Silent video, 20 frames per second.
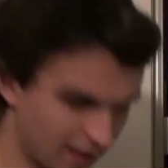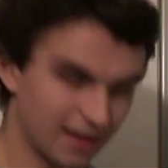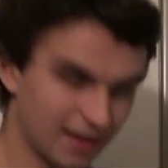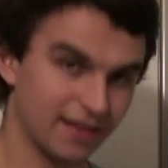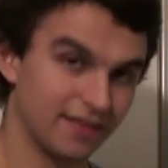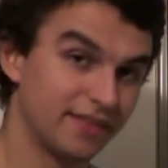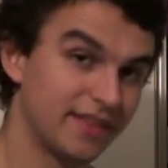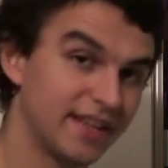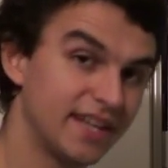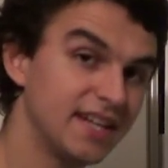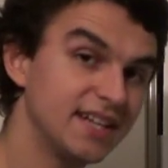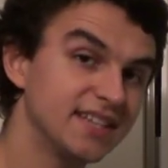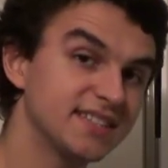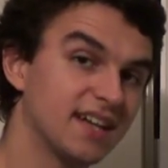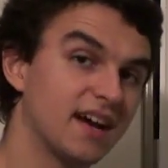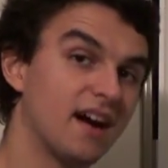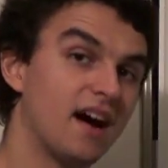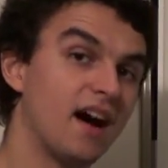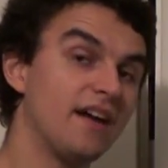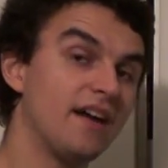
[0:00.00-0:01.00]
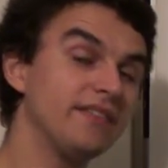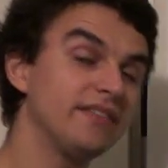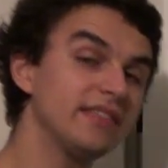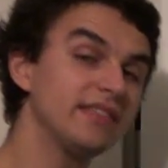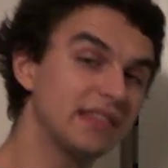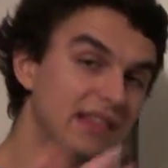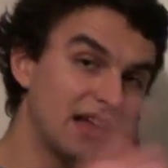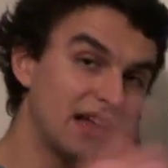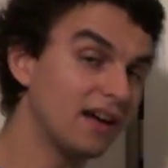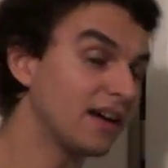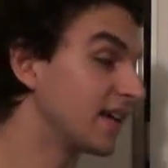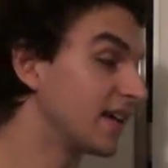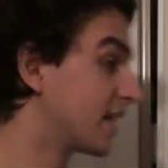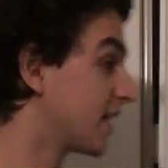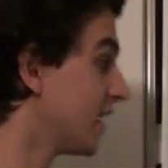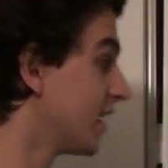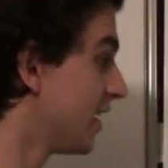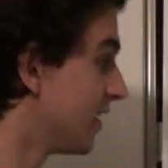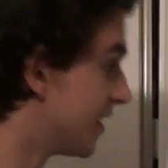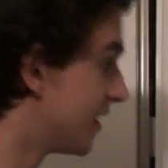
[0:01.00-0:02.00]
And these,
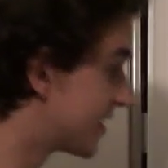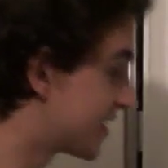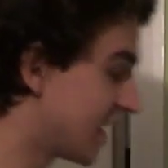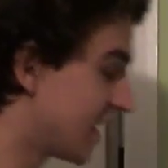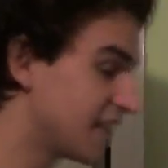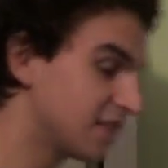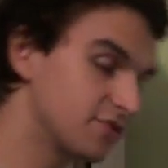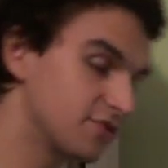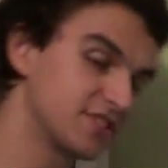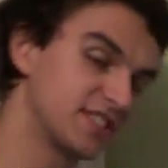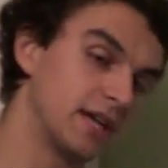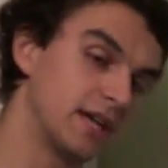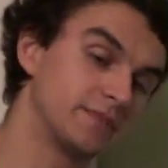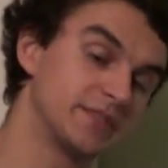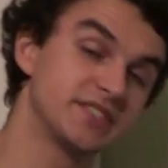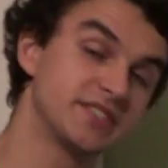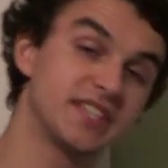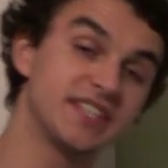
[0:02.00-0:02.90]
unlike the taste receptors,